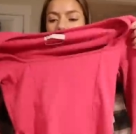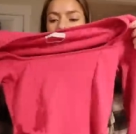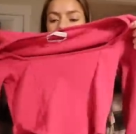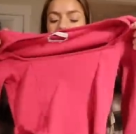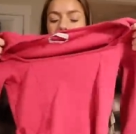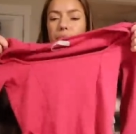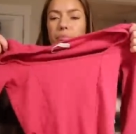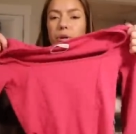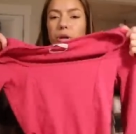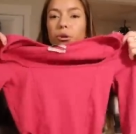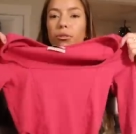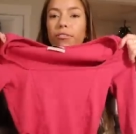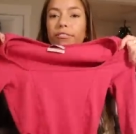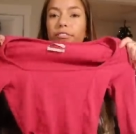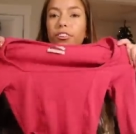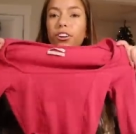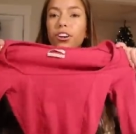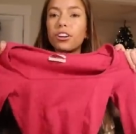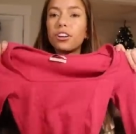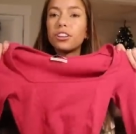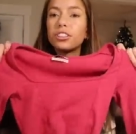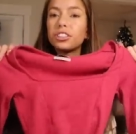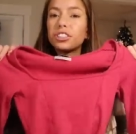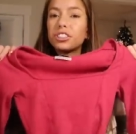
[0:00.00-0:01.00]
It's
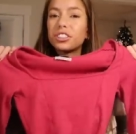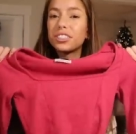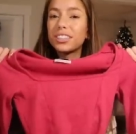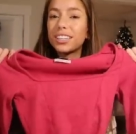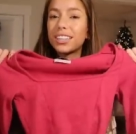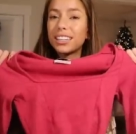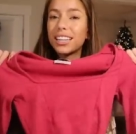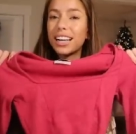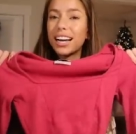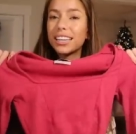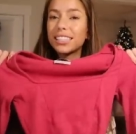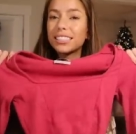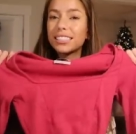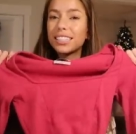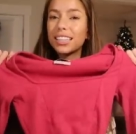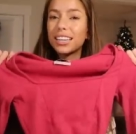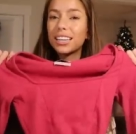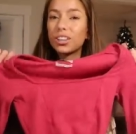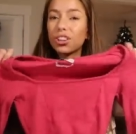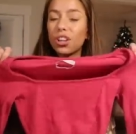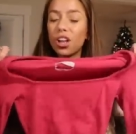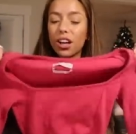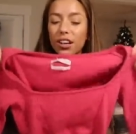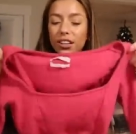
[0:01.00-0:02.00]
beautiful. It's just a
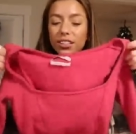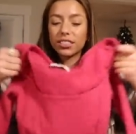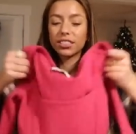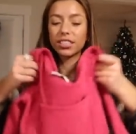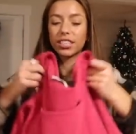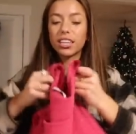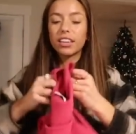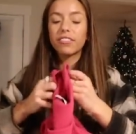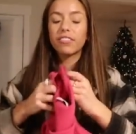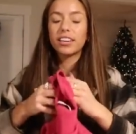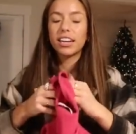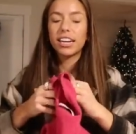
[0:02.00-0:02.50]
classic long sleeve,